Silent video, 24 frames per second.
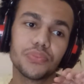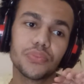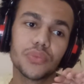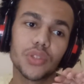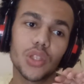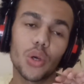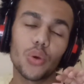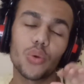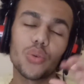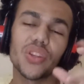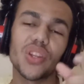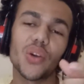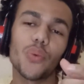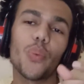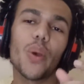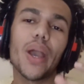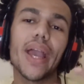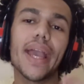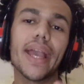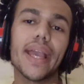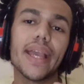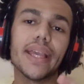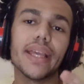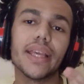or the
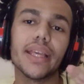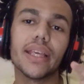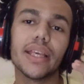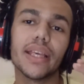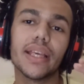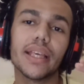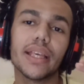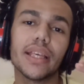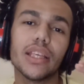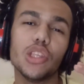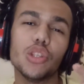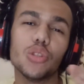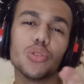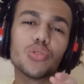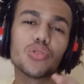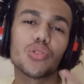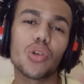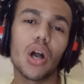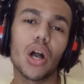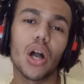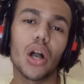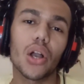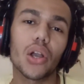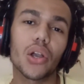way you
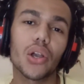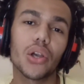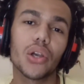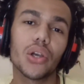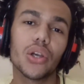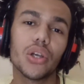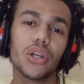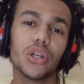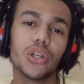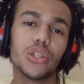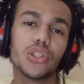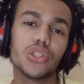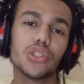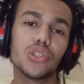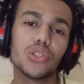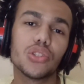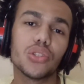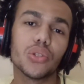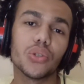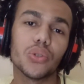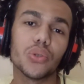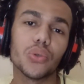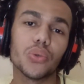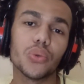talk
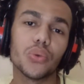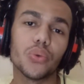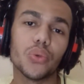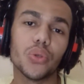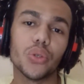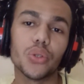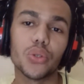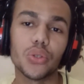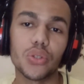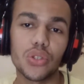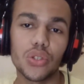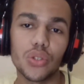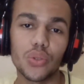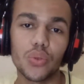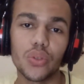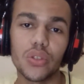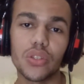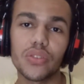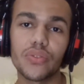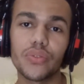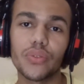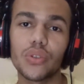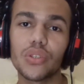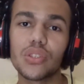to your
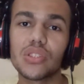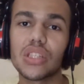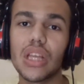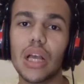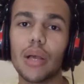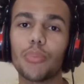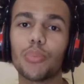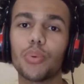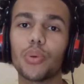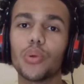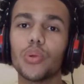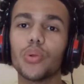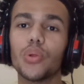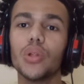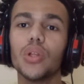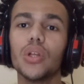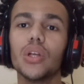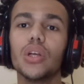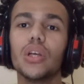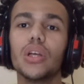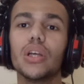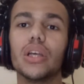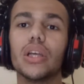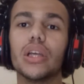students. For example,
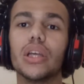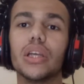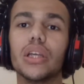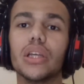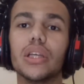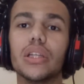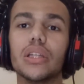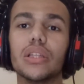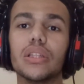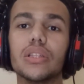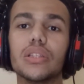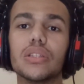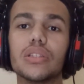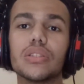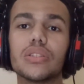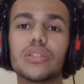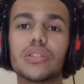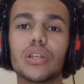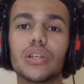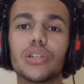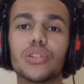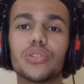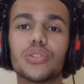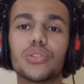in
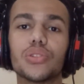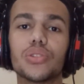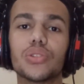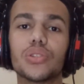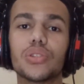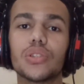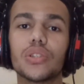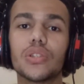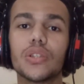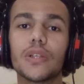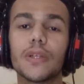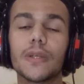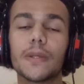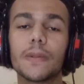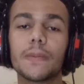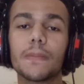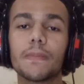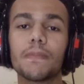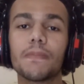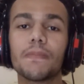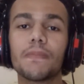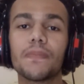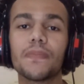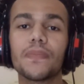such
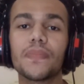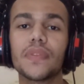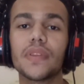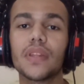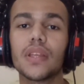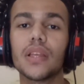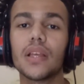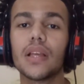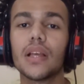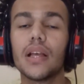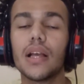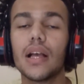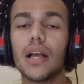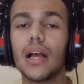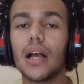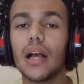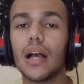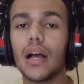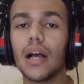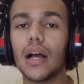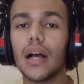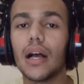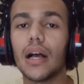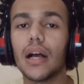
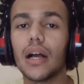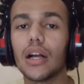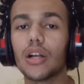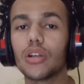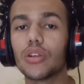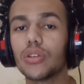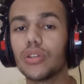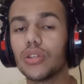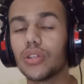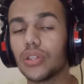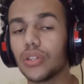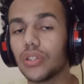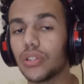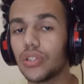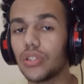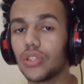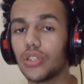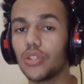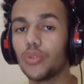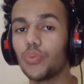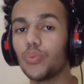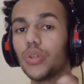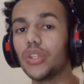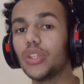
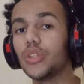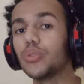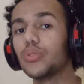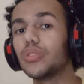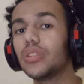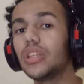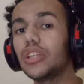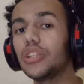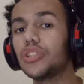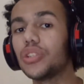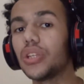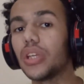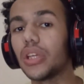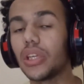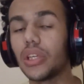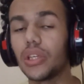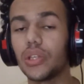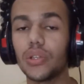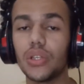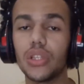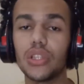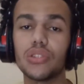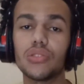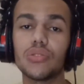when you're teaching,
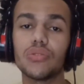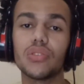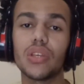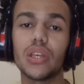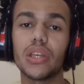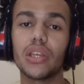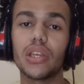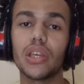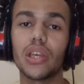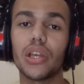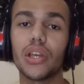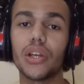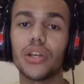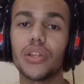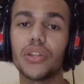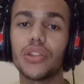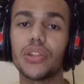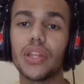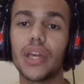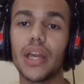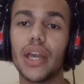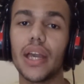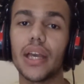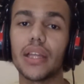you need to take care
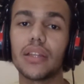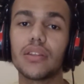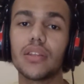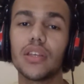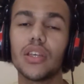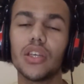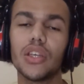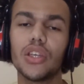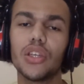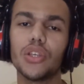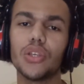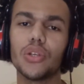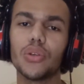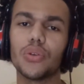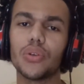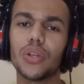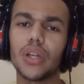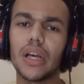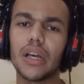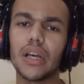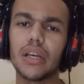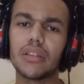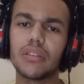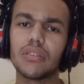that you're
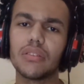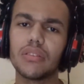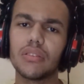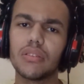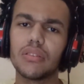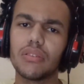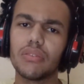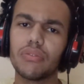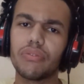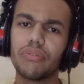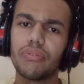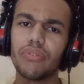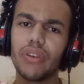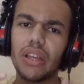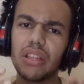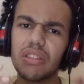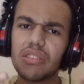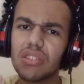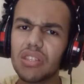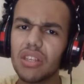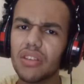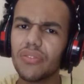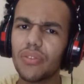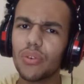not
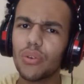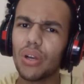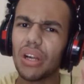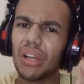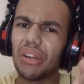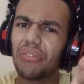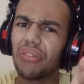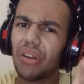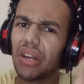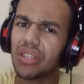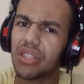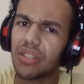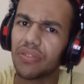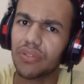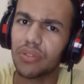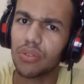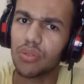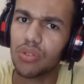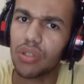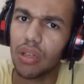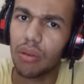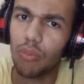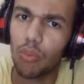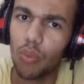offensive or aggressive to
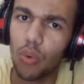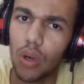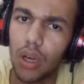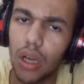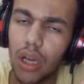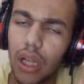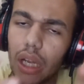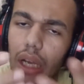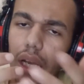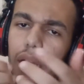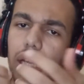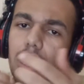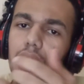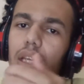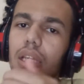someone.